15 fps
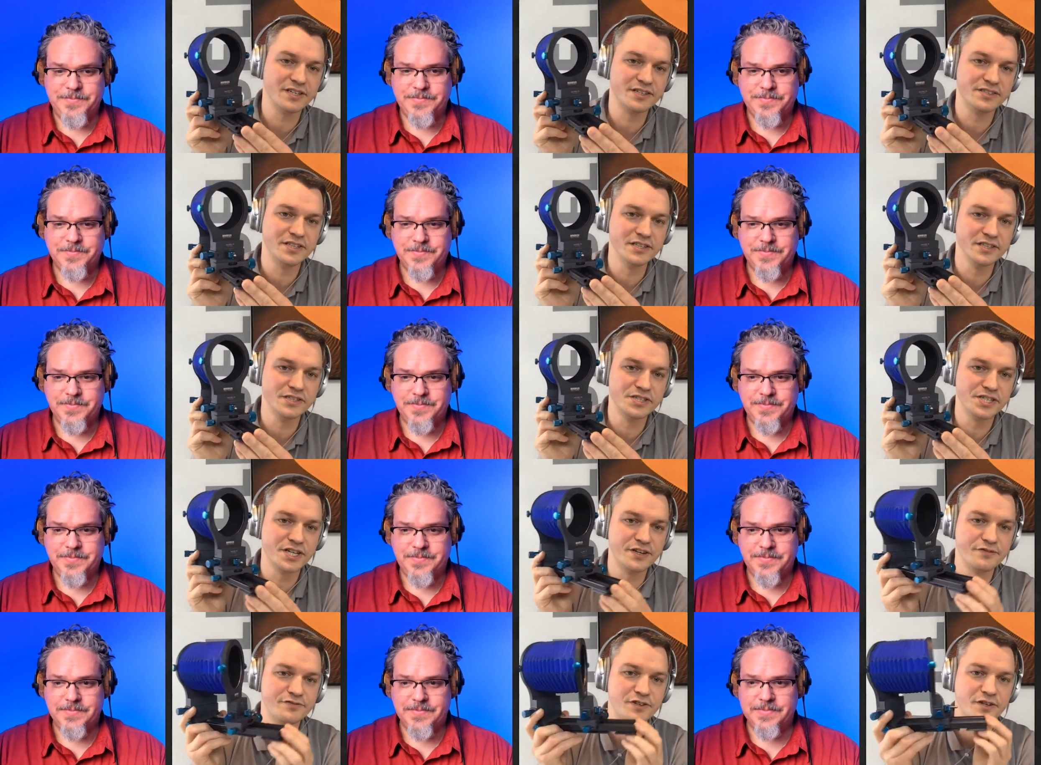Speaker 1: It offers
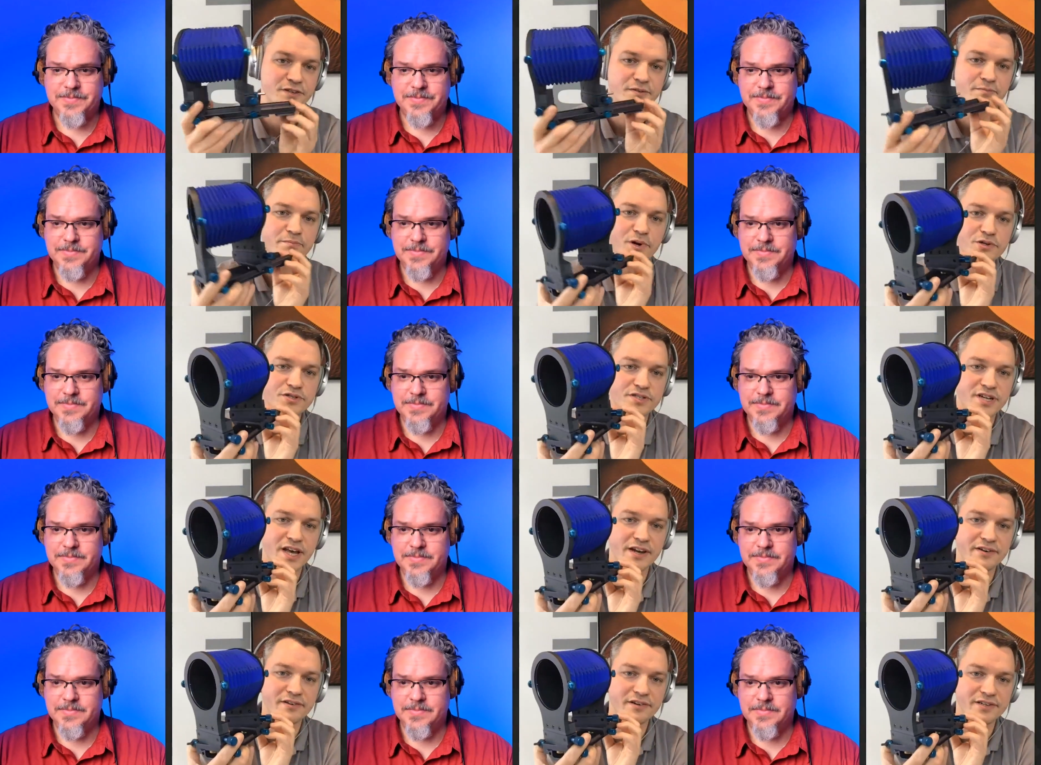okay. uh, a tilt and shift
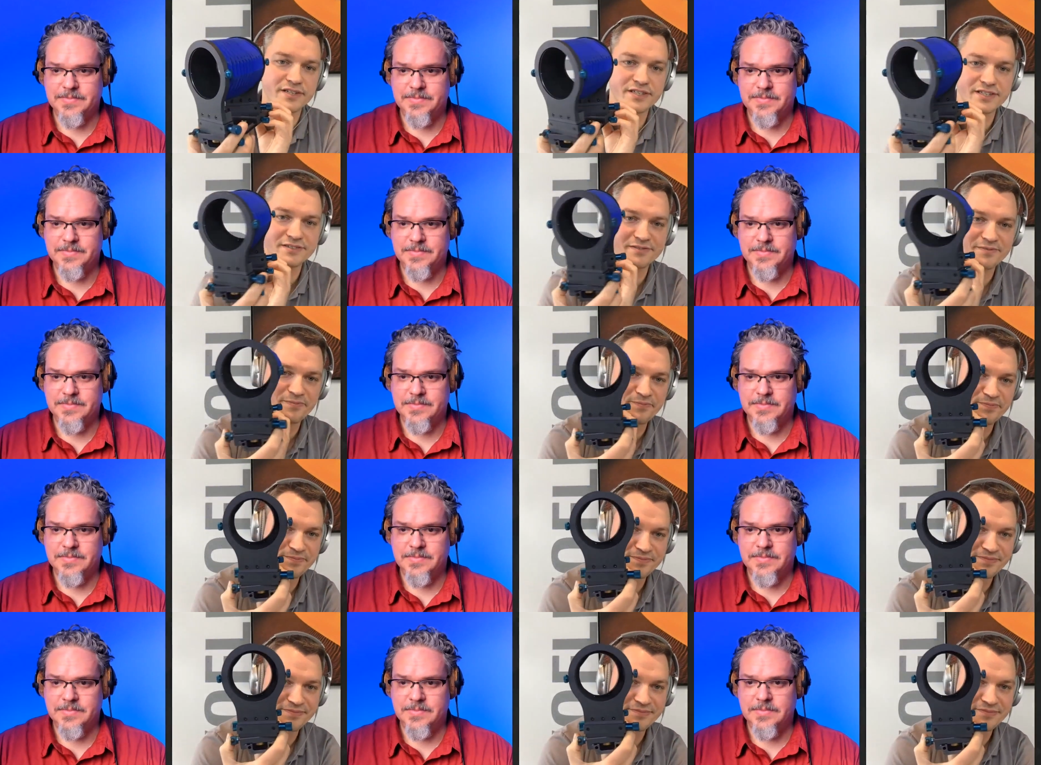on both
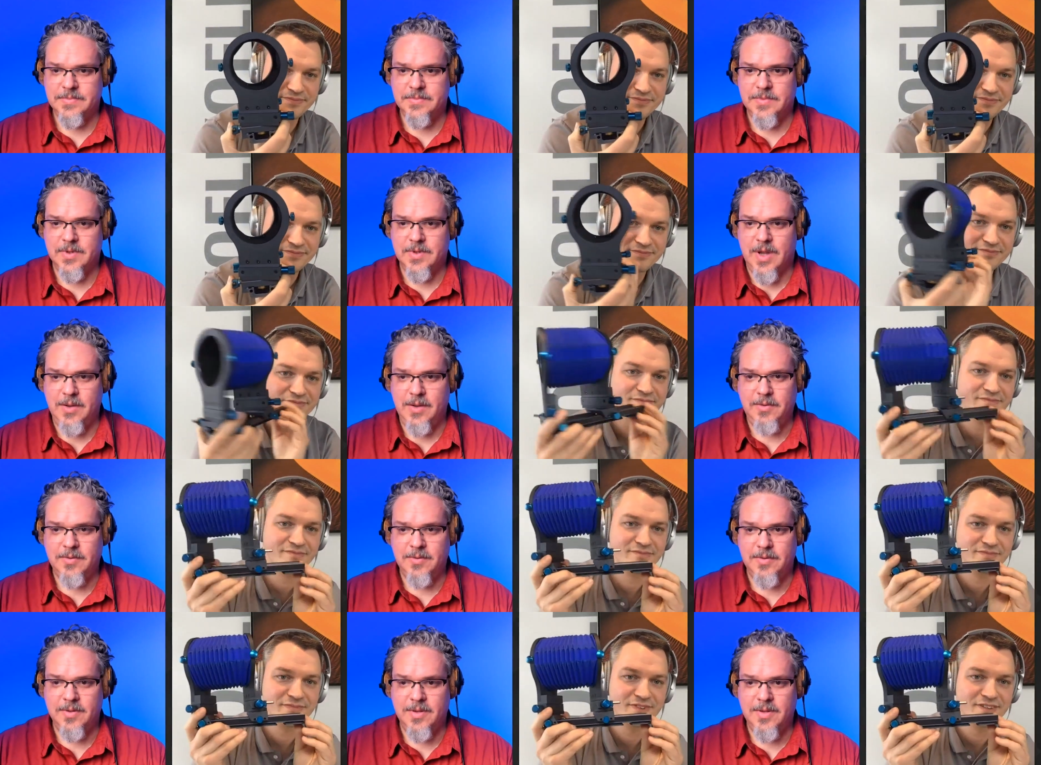standards.
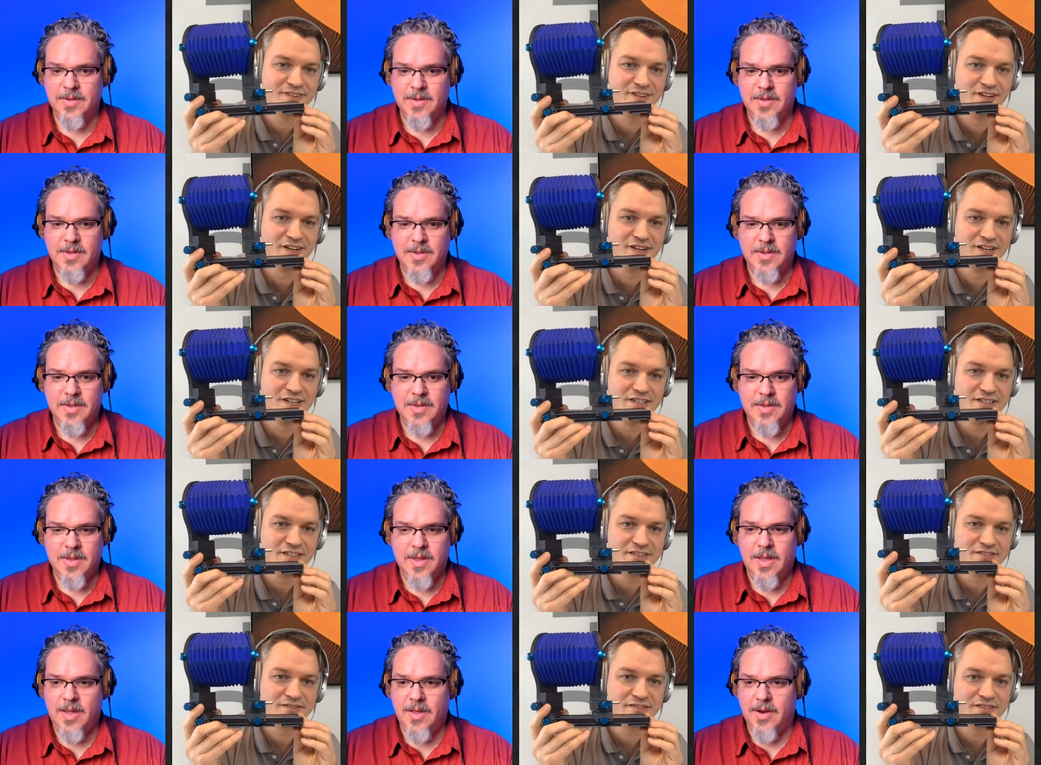
Speaker 2: Okay.
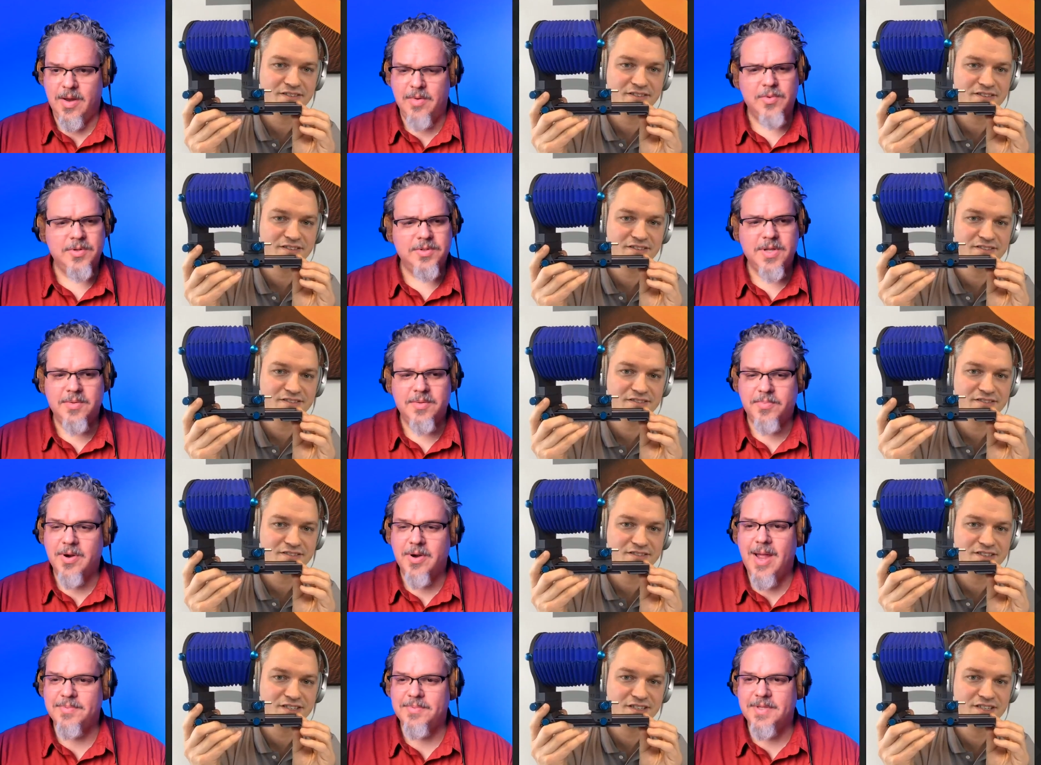
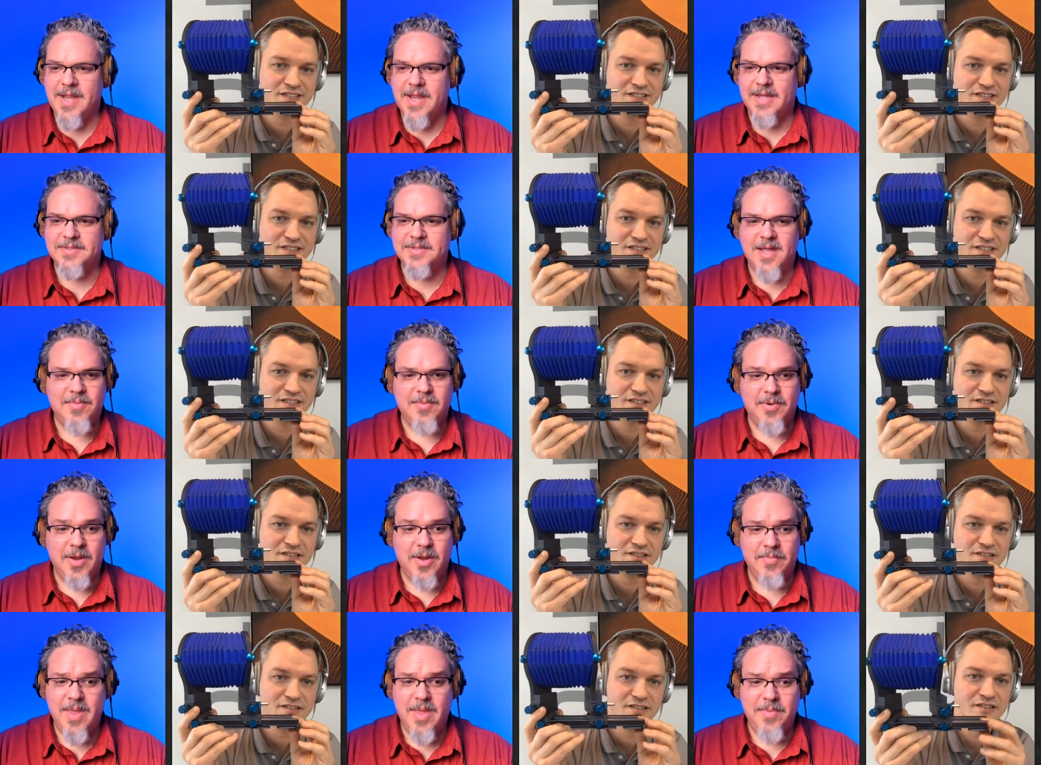All right. Was it
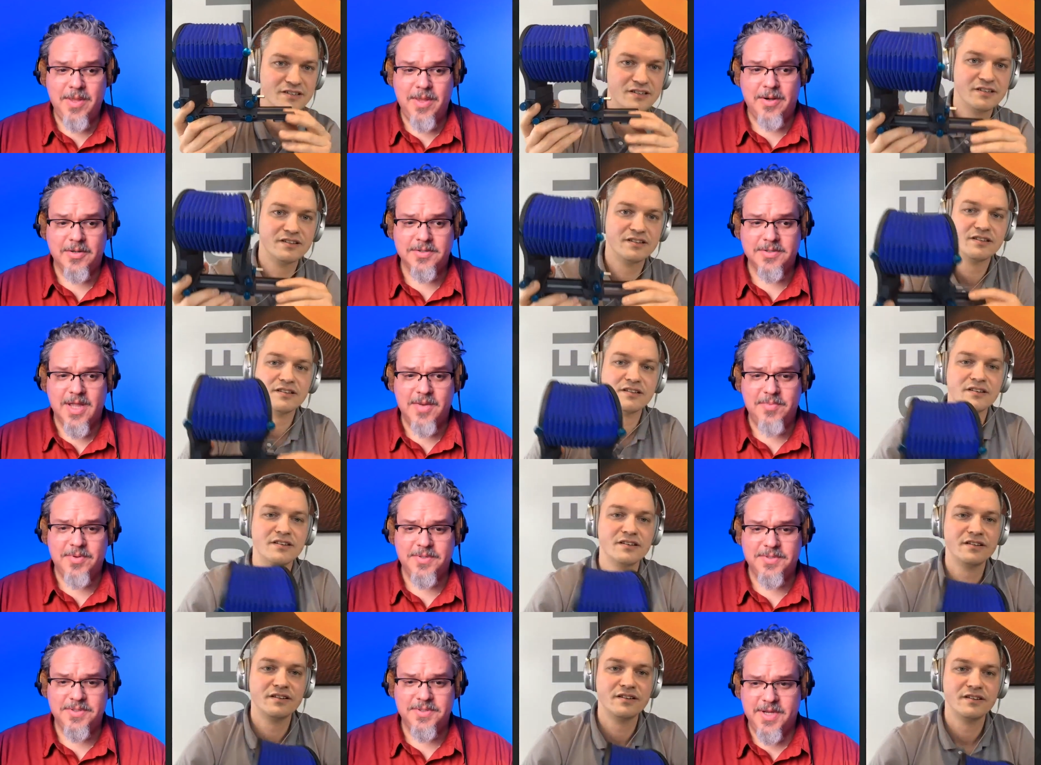perhaps they asked that uh,
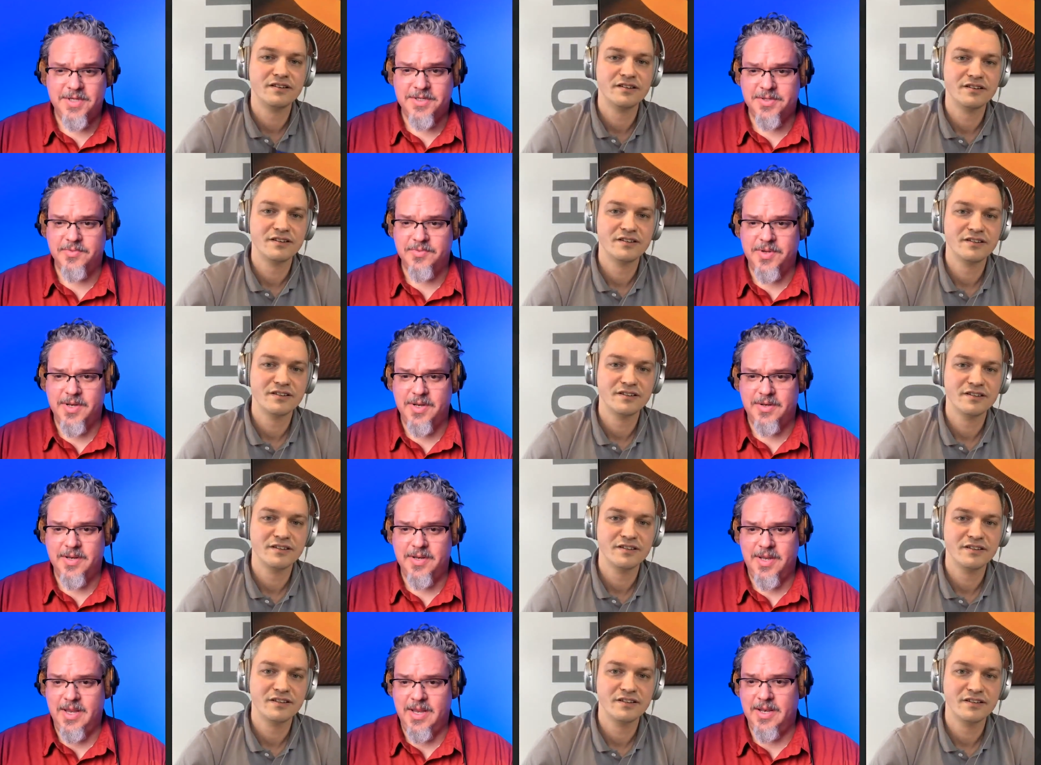maybe in our slide
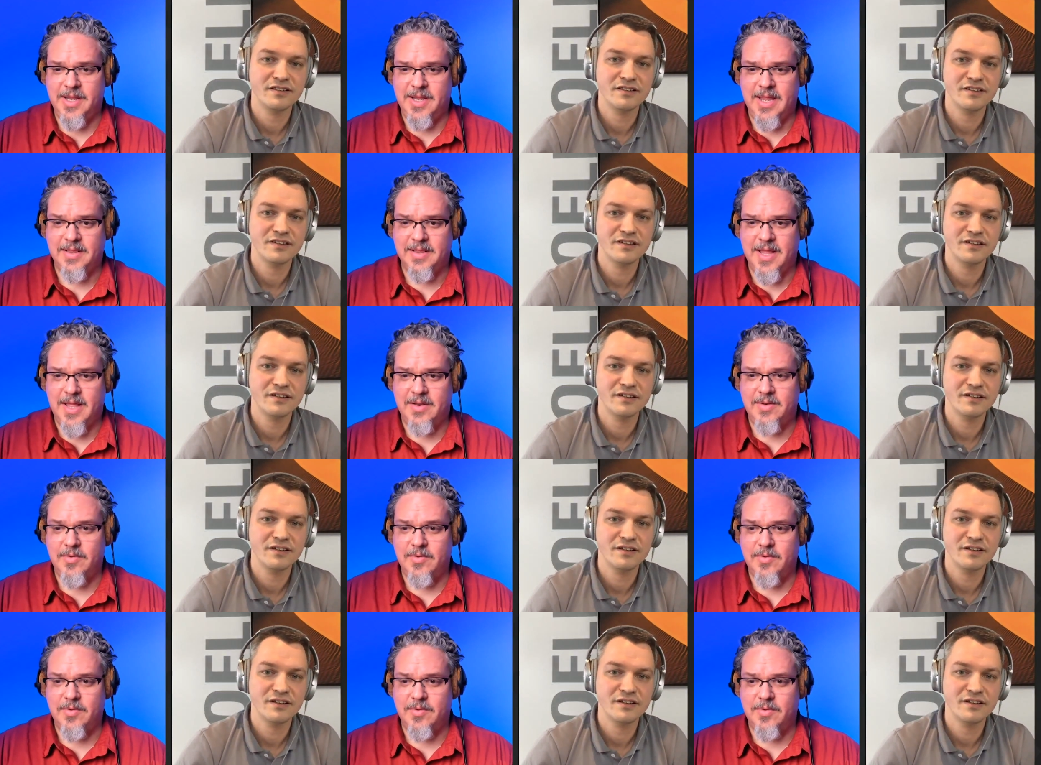presentation we didn't